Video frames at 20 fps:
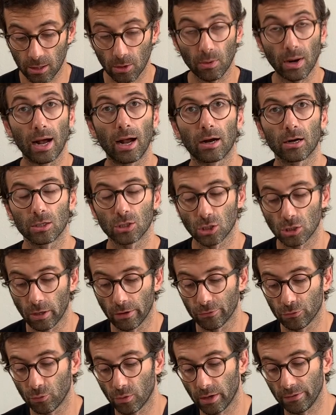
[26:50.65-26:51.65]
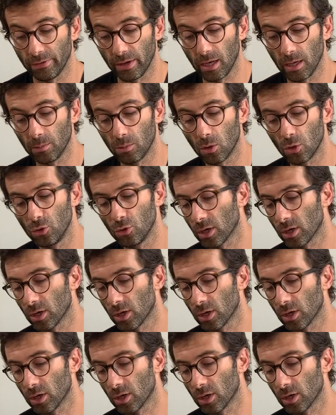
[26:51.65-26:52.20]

there are software available.